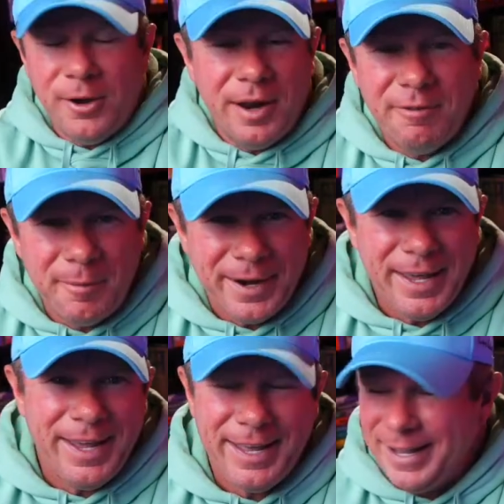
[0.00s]
on,
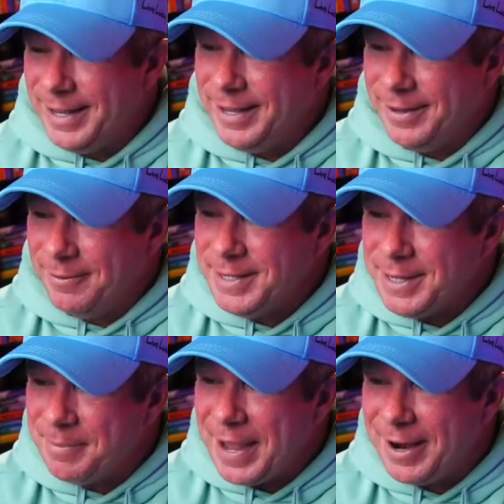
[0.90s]
everybody? What's
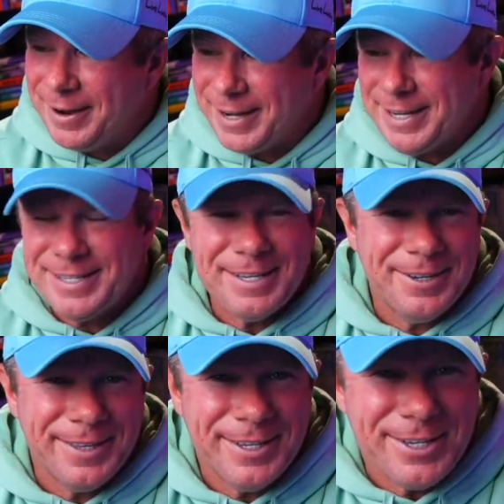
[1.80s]
up, Eric? I see
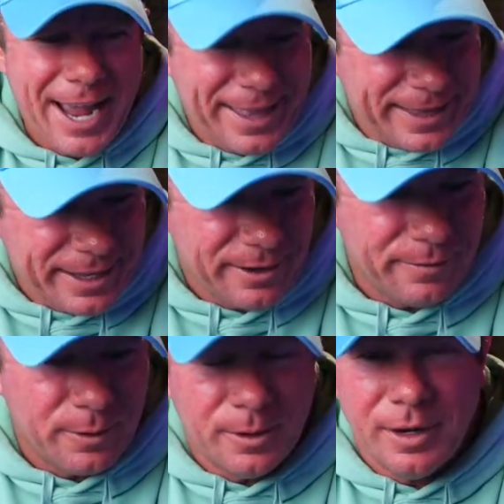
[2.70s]
you in the chat. Thank you
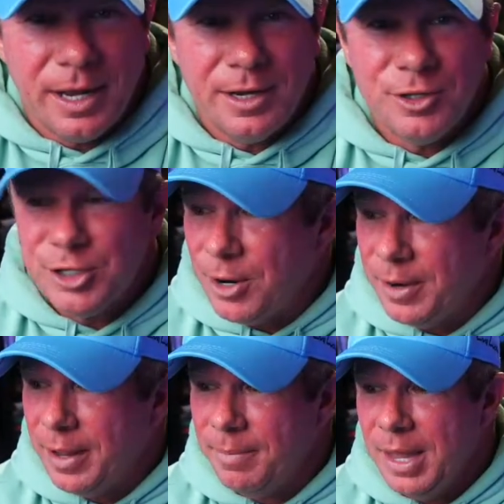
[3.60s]
for showing
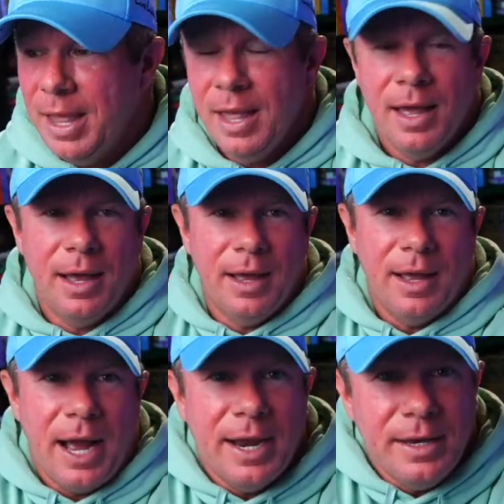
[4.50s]
up.
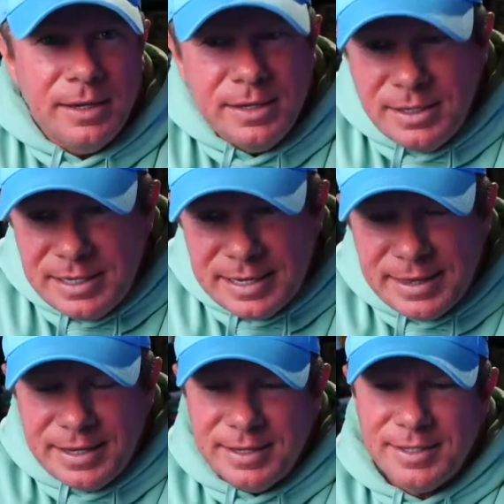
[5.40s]
I did
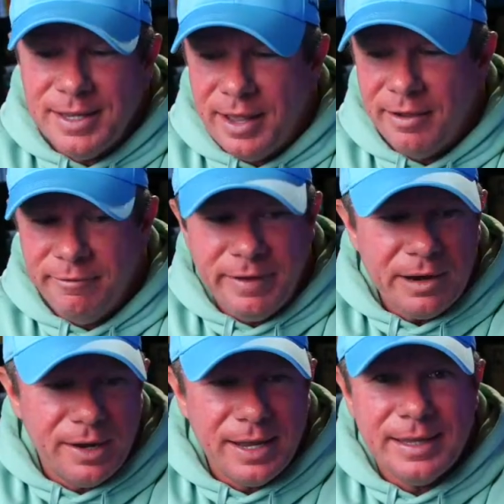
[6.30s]
this
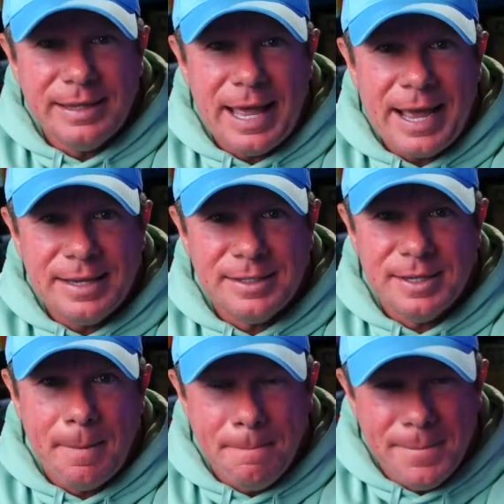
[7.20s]
very last
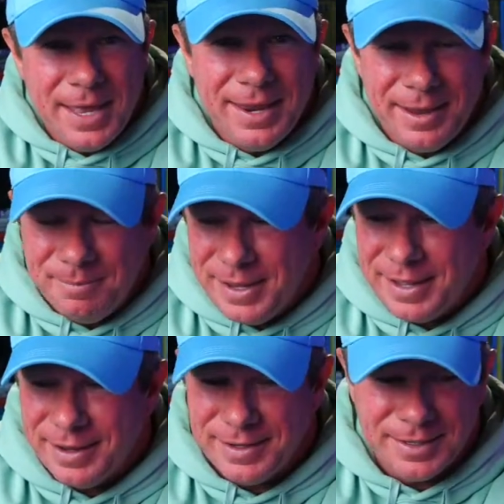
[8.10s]
minute
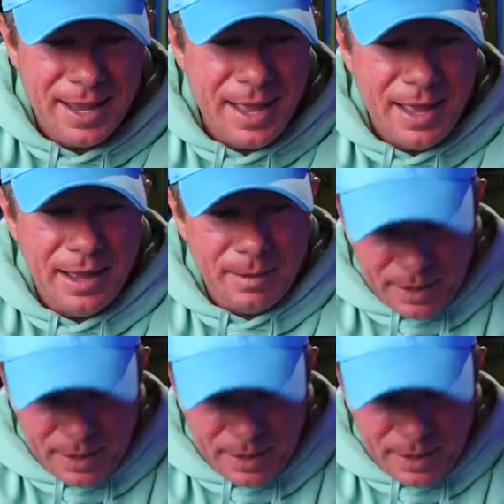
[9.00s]
because I'm